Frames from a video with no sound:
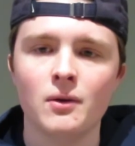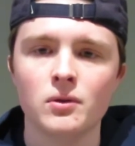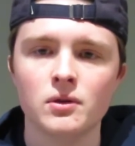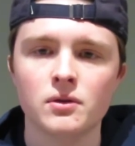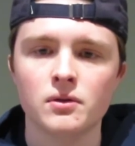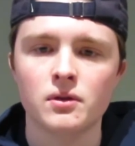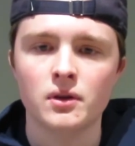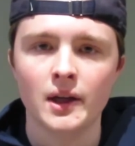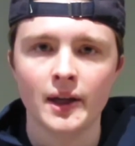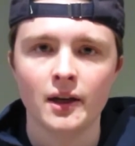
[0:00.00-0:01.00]
was
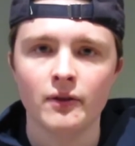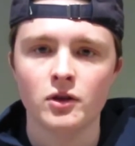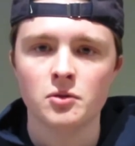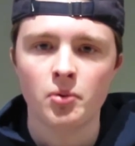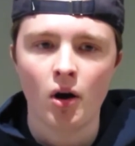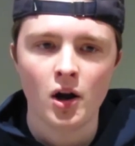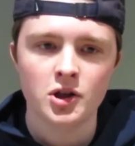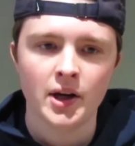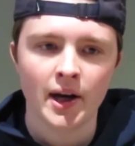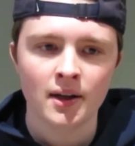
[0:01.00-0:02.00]
thinking of this
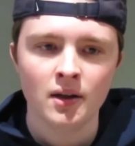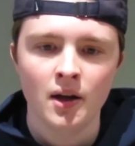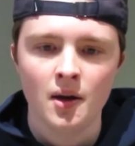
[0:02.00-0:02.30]
project